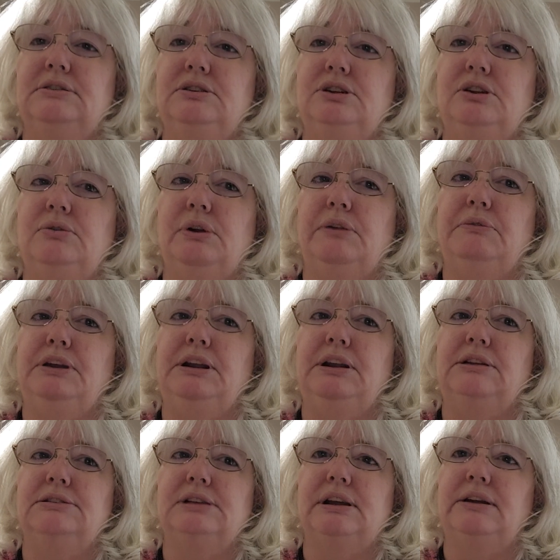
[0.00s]
You know what I mean?
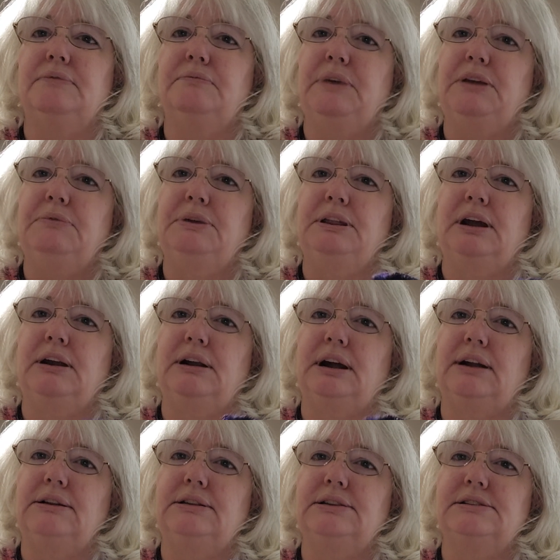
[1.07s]
It's like maybe that
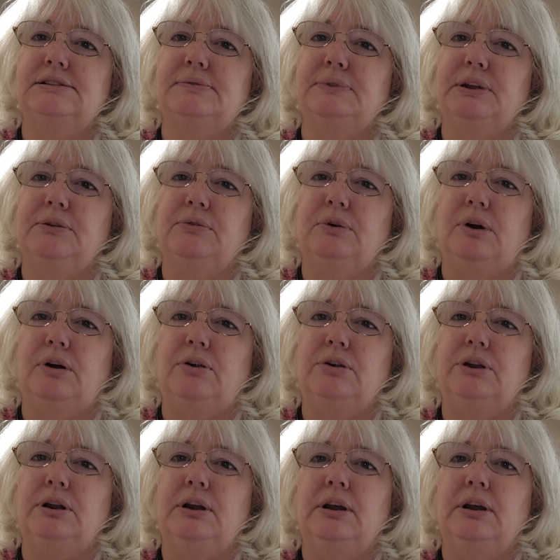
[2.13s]
I did something wrong